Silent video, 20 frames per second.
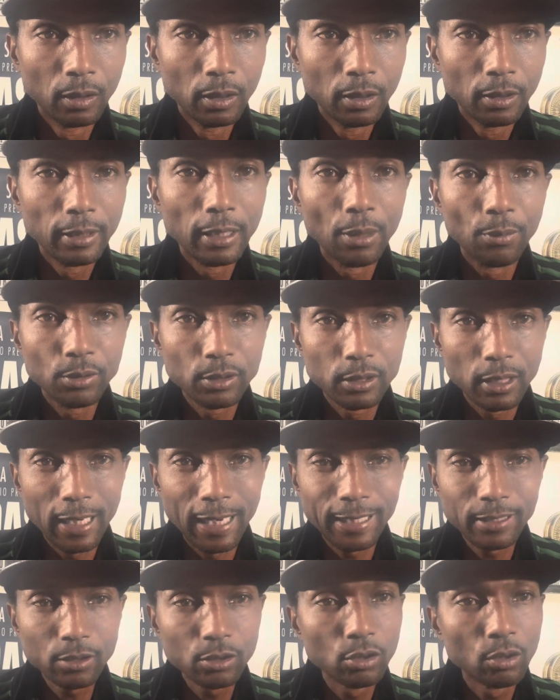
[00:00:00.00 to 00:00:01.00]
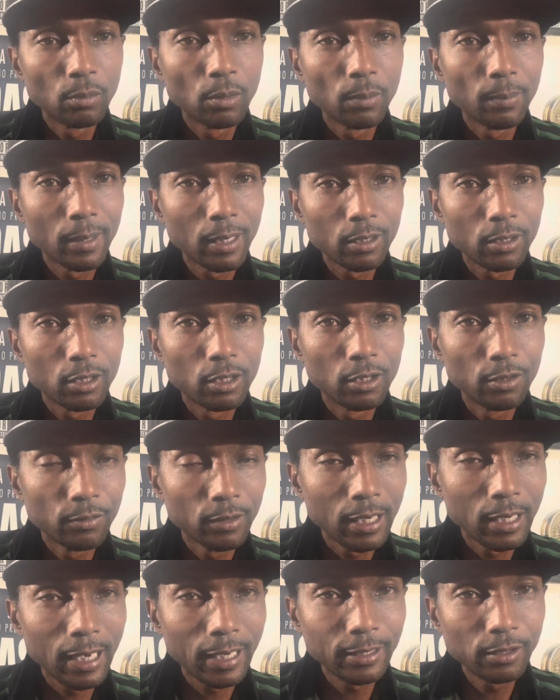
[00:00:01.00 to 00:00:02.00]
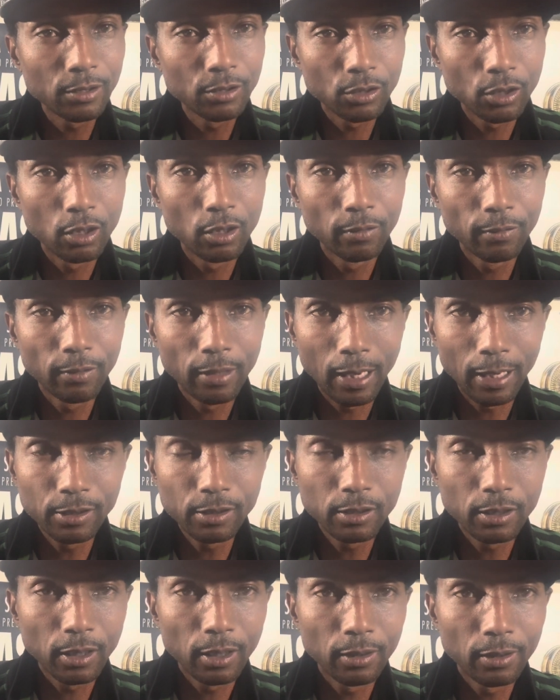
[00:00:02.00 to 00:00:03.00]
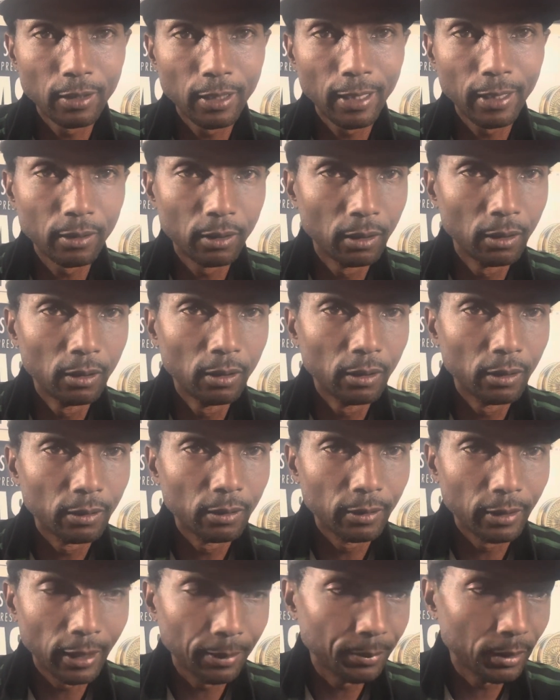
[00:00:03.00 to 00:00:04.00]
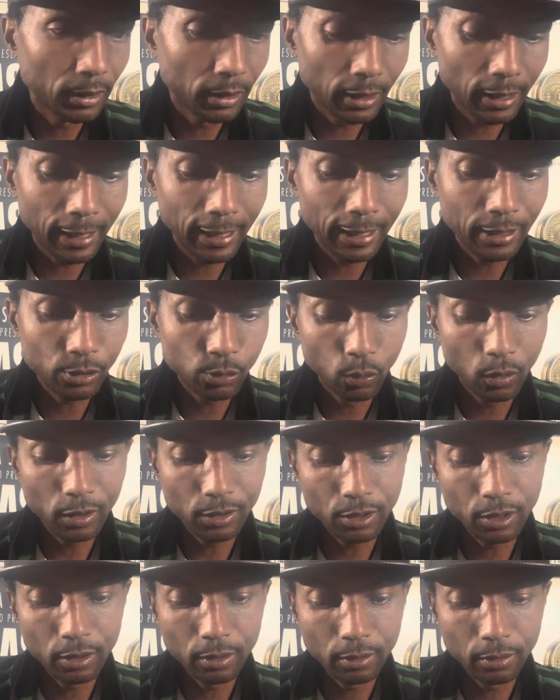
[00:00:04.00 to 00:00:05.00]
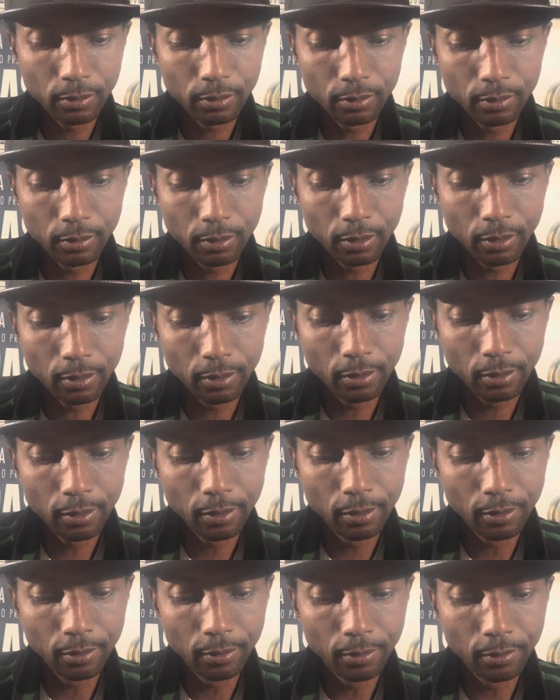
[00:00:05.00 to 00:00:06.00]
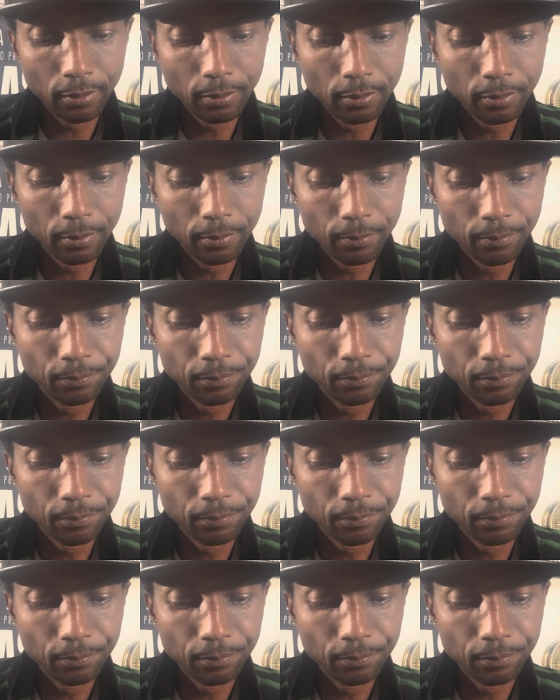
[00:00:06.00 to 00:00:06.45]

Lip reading: that was asked to him about Irv Gotti, because Irv Gotti said that Damon Dash wasn't the